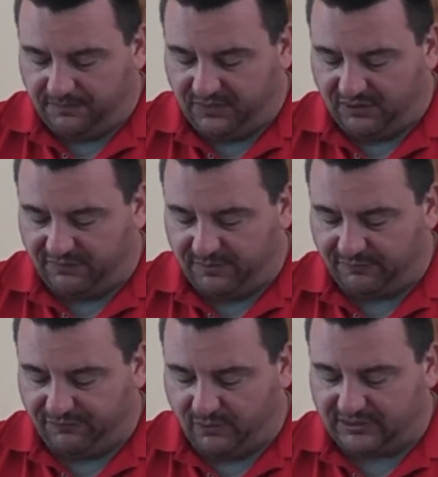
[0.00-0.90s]
November
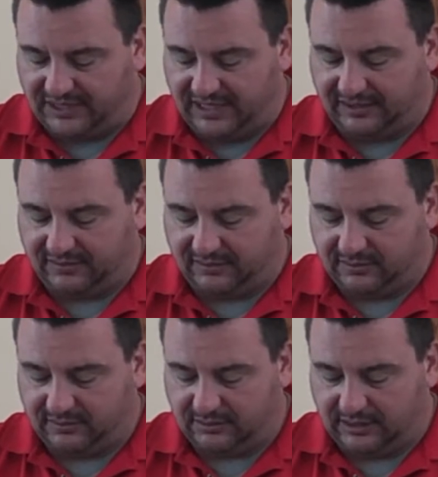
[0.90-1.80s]
14th.
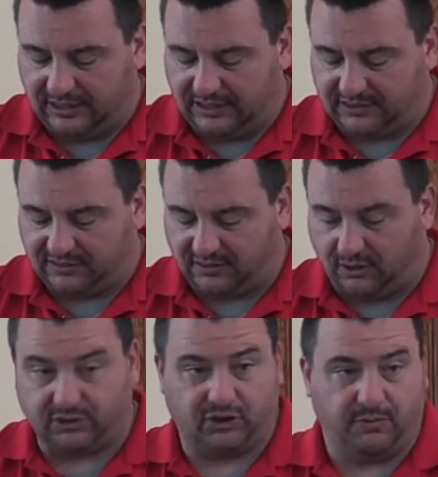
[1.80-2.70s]
Is
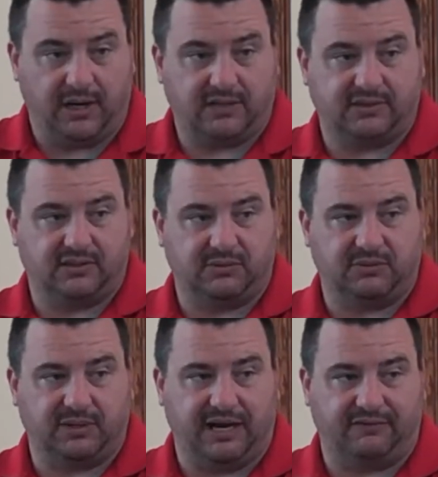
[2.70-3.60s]
our shoe boxes, which
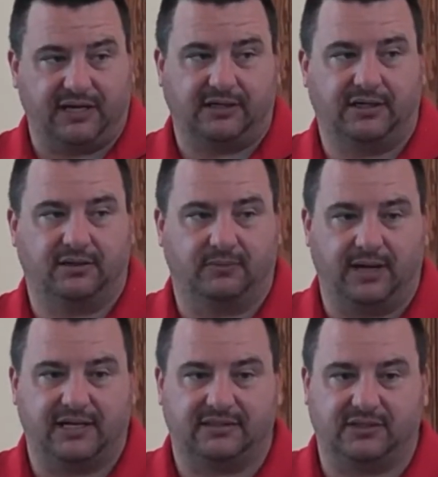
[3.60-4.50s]
we have down here. We
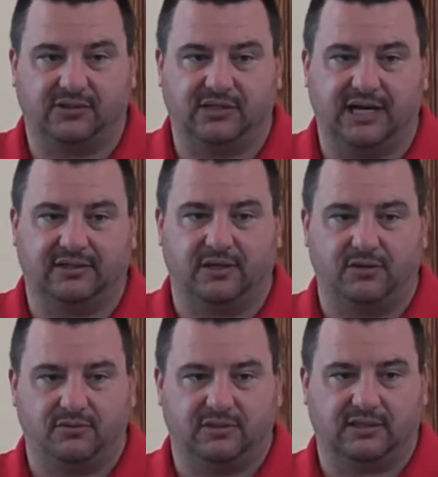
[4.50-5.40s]
ask that you take
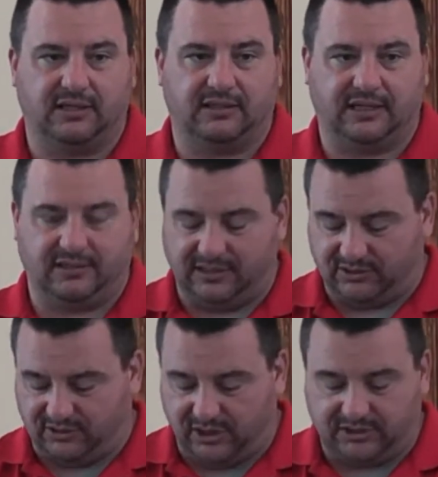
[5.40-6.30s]
those. I think the
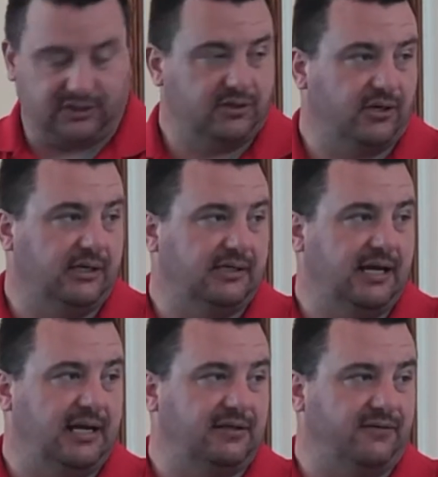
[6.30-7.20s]
instructions are
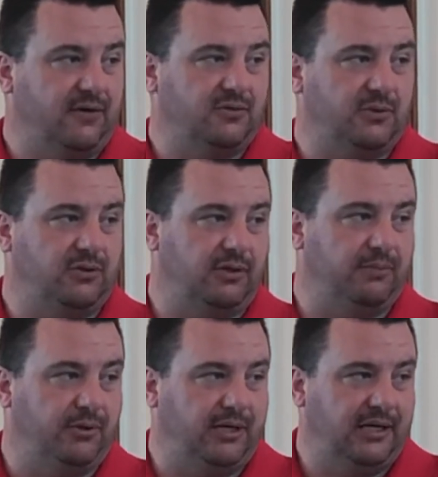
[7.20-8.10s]
inside as far as what you can
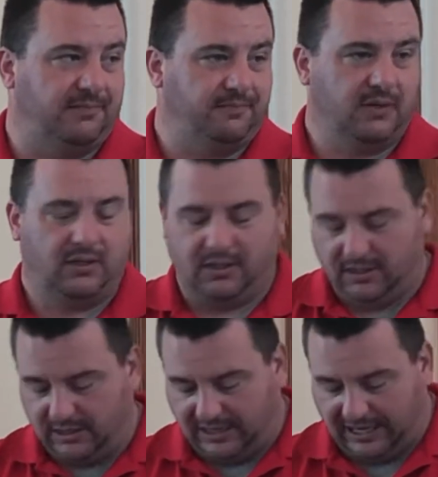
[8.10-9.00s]
put in.
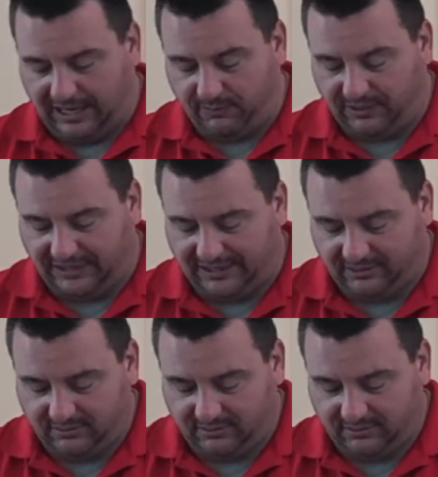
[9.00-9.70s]
And we need.